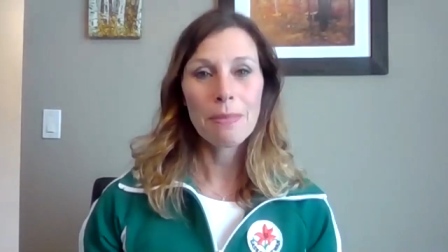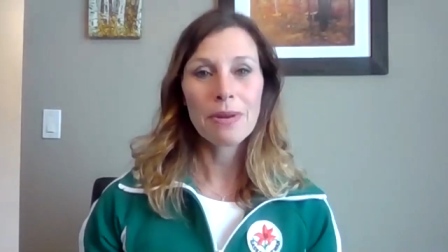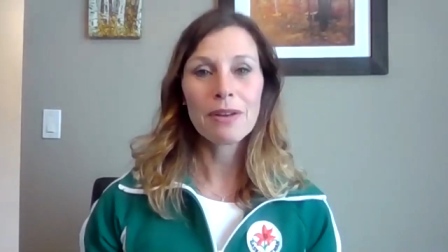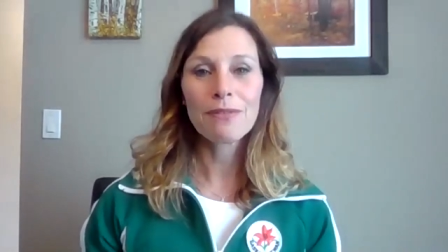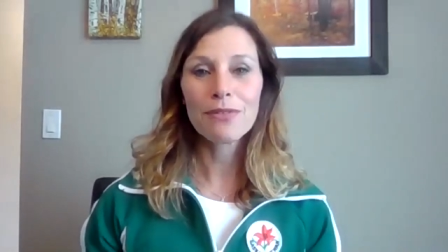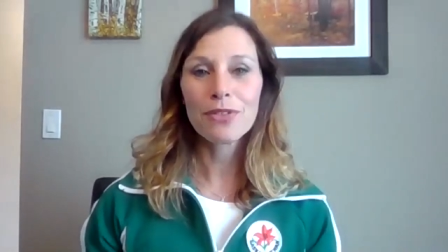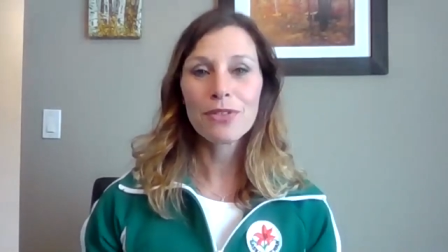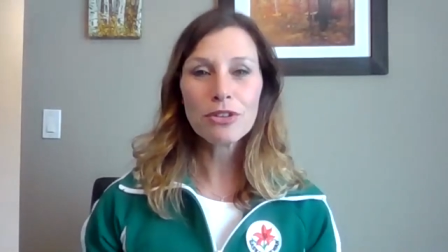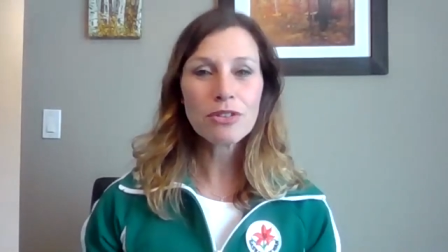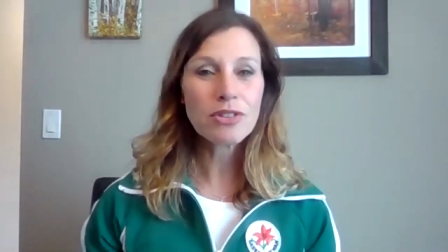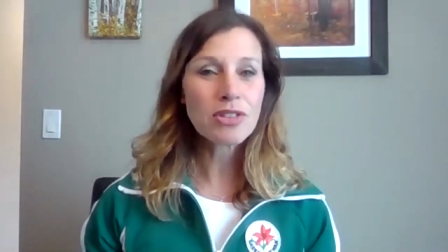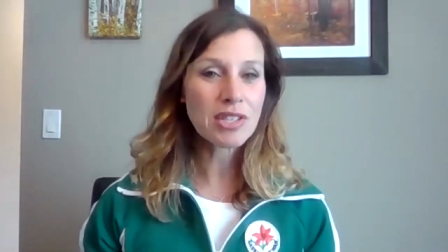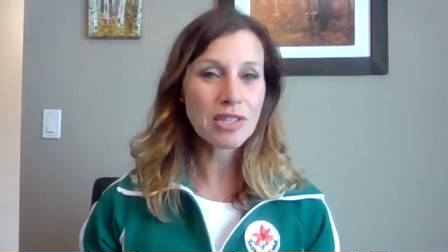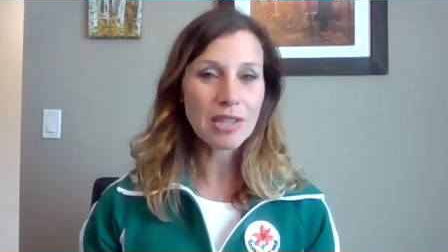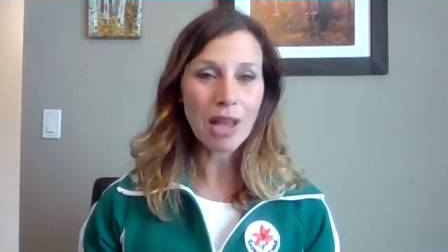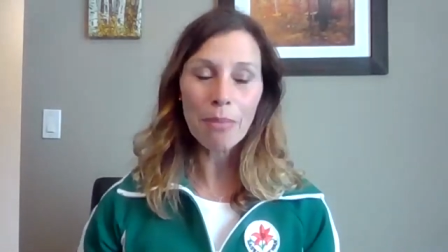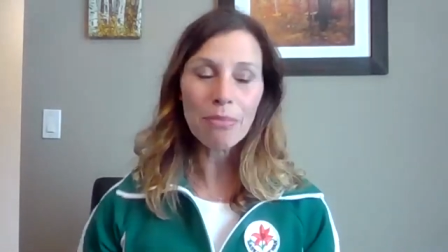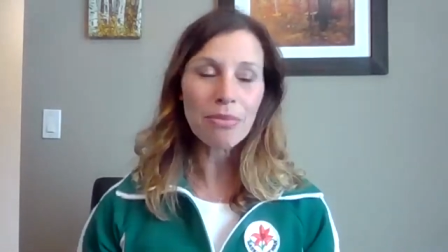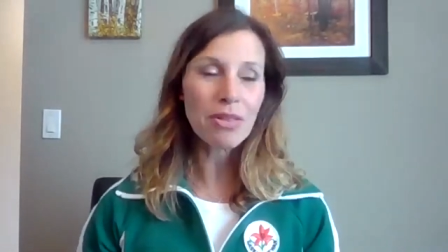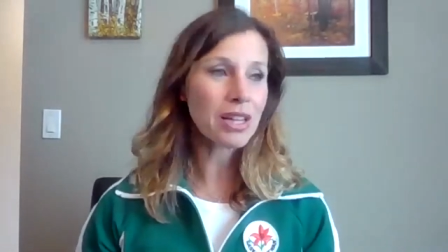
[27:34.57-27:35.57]
But if there's
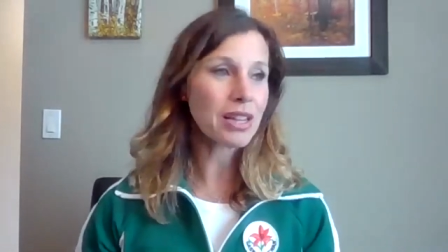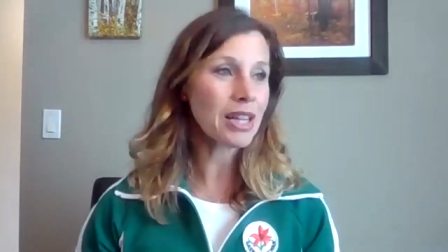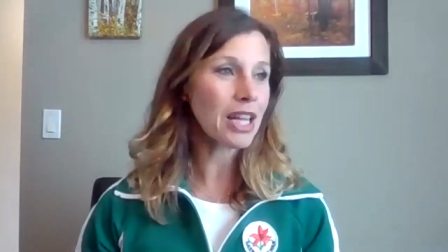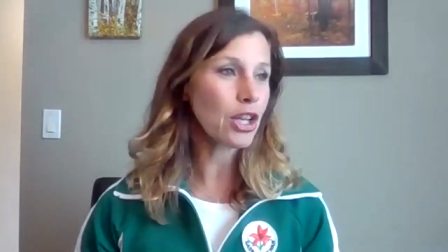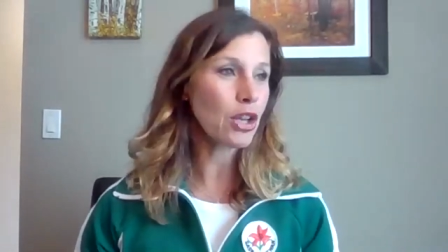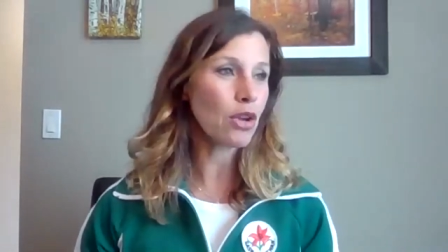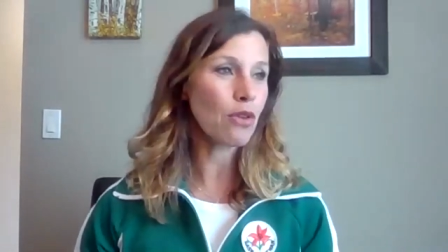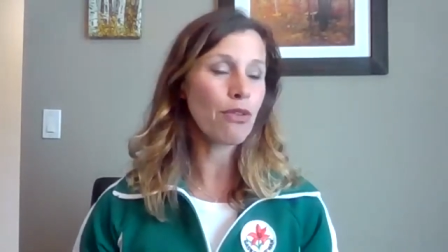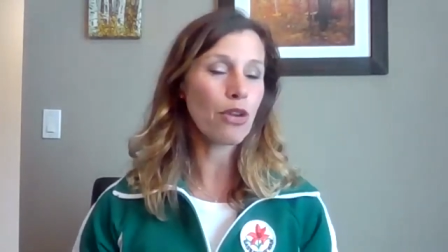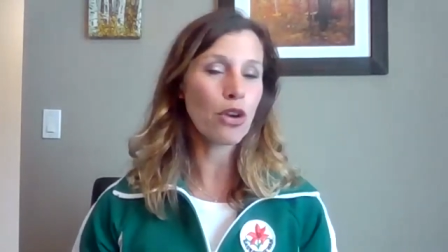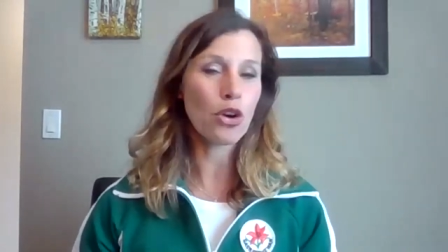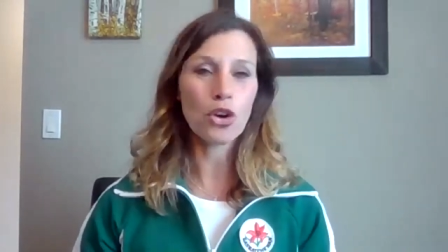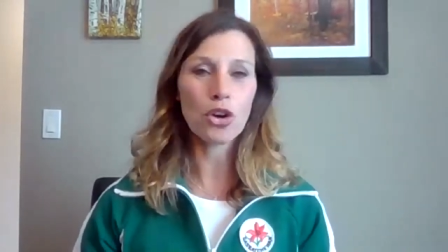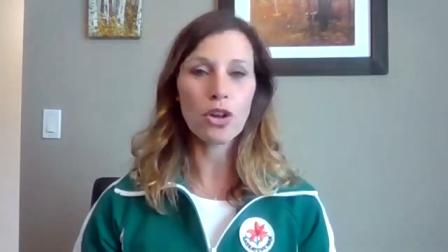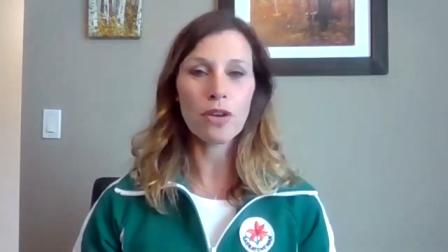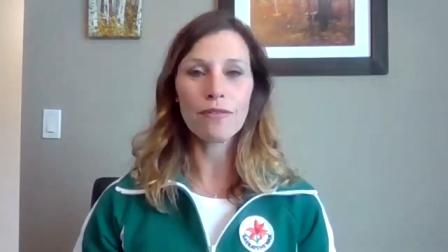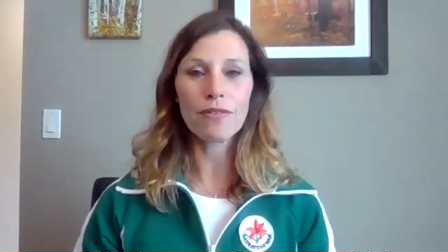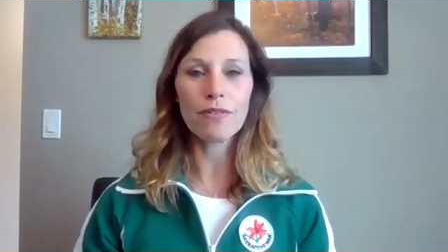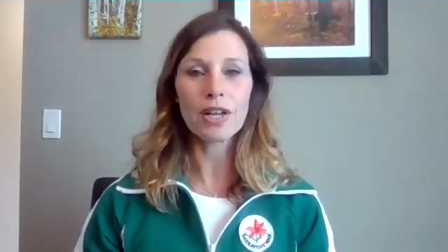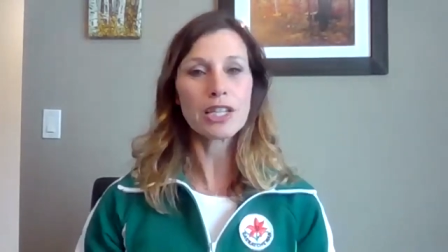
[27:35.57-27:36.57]
something that you've
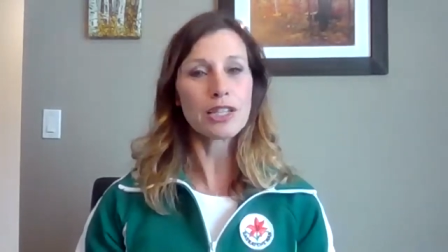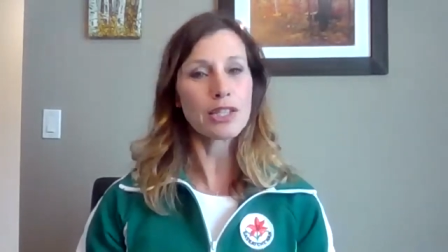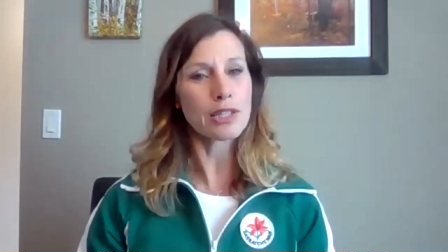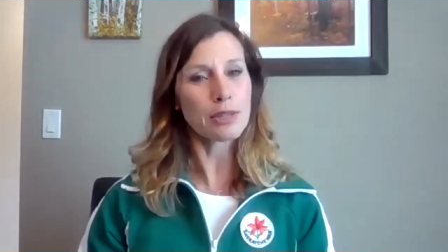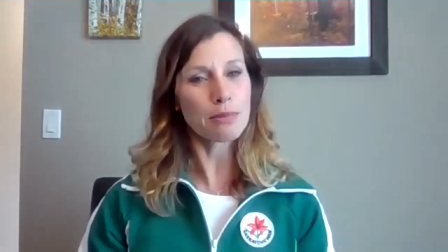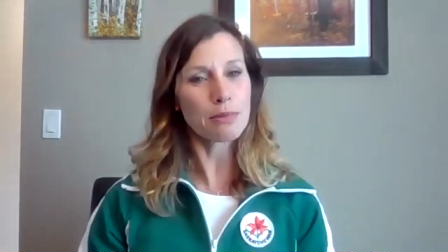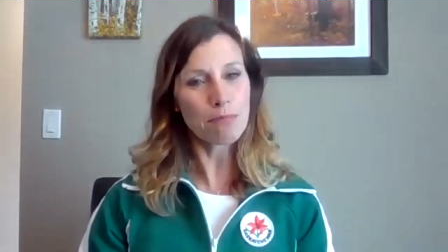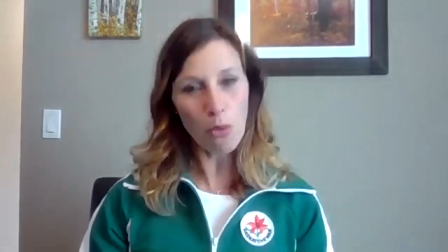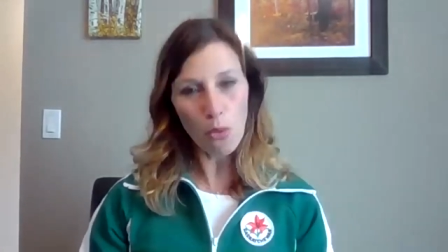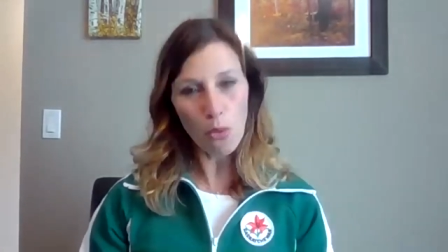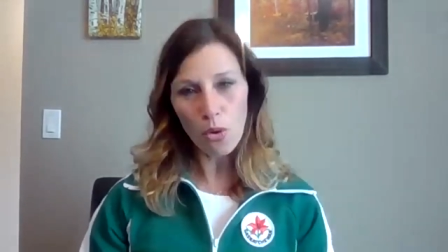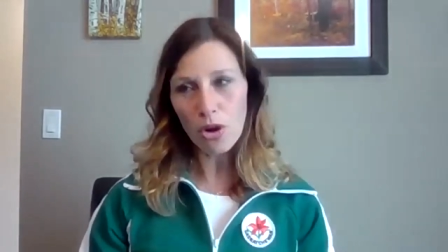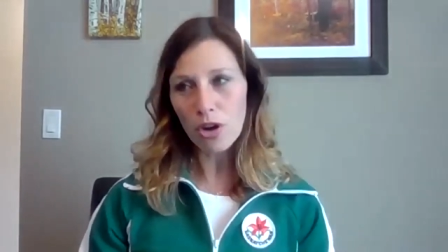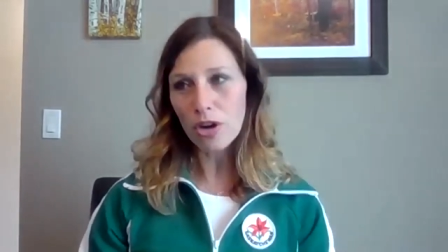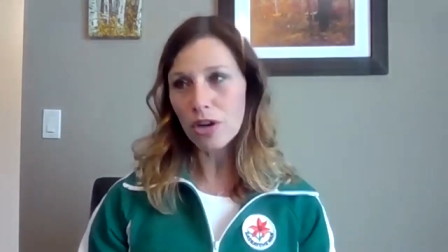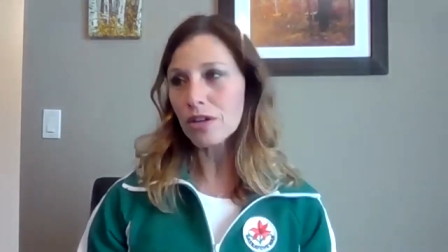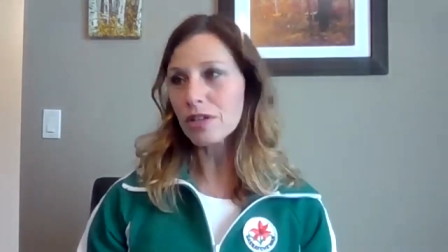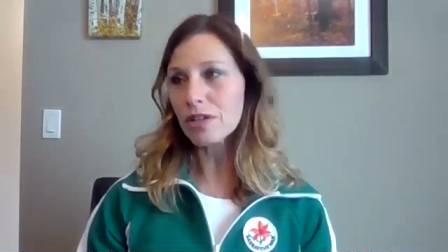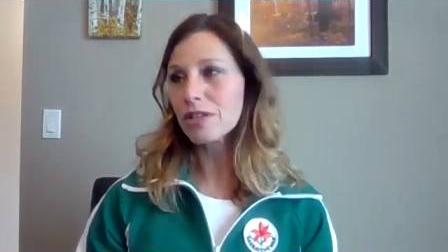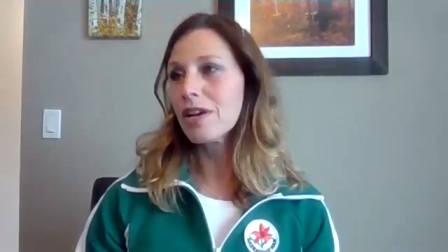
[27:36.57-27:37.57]
heard of, a
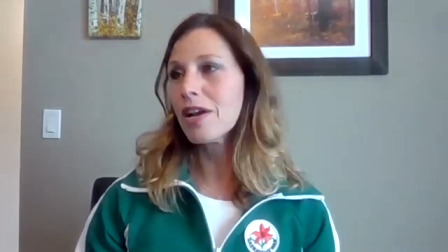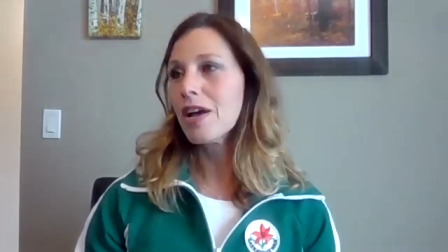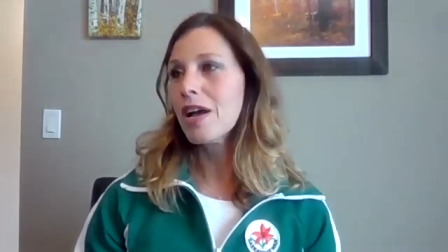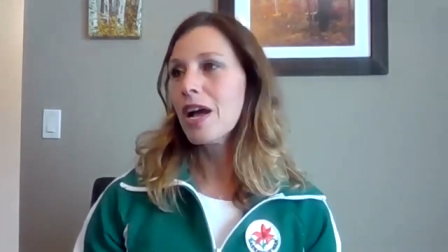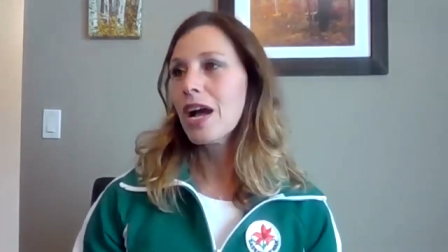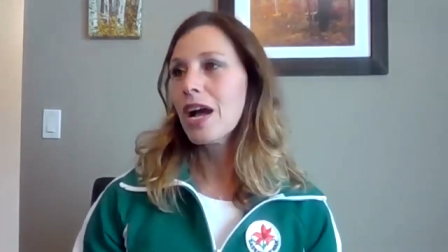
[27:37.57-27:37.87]
sport,